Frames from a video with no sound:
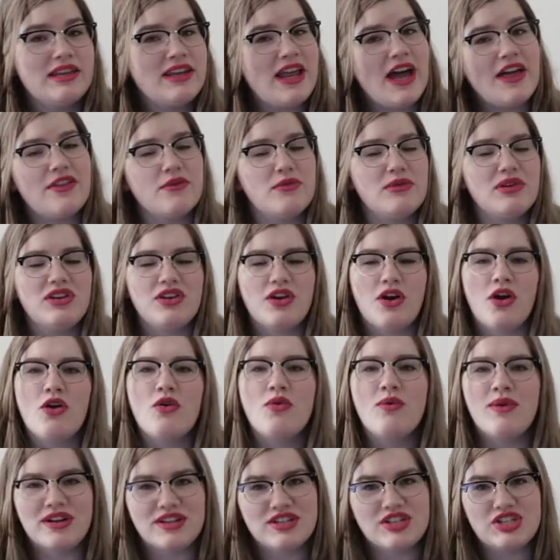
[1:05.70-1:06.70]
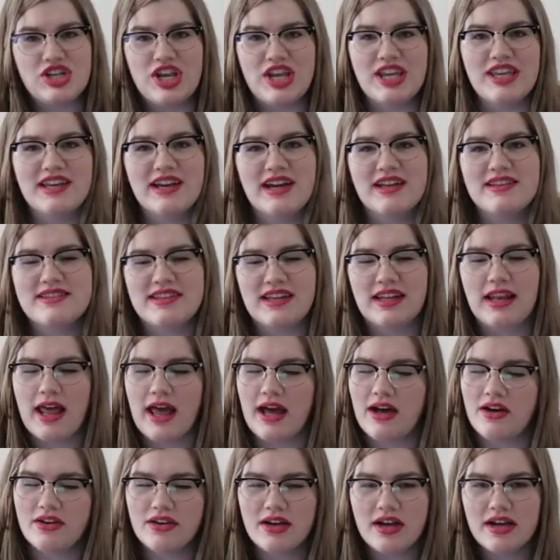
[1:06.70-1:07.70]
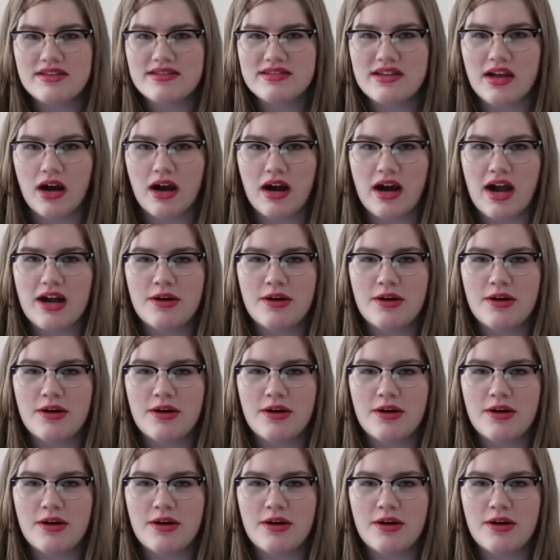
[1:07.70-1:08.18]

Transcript: Now that we know what J cuts and L cuts are,